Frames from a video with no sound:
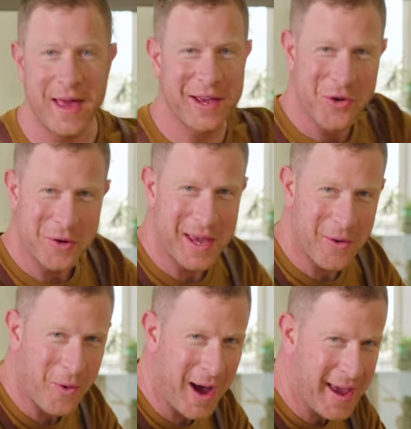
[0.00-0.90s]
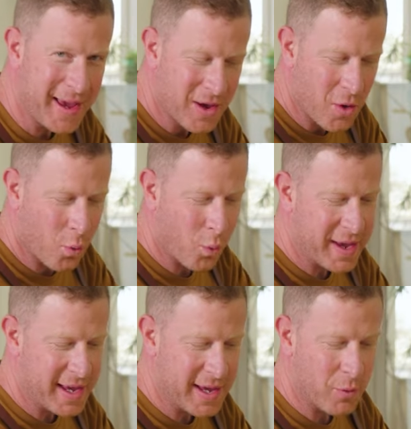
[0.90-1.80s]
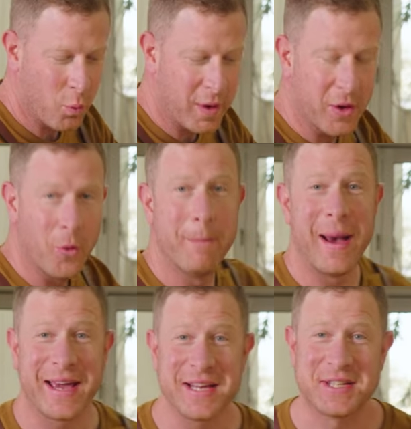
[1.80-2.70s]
they're cooking away, we will make a